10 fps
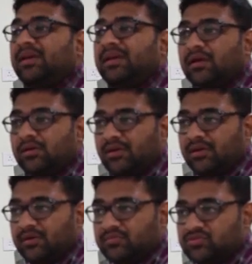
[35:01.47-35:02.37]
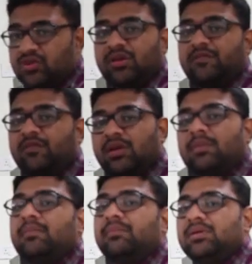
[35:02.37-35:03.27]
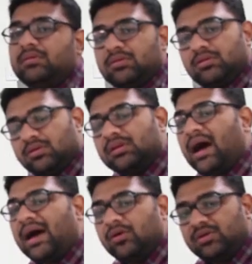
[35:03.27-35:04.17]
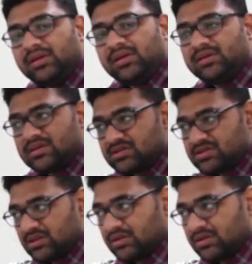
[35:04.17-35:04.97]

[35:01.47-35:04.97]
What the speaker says: learning algorithm. So if you remember the IoT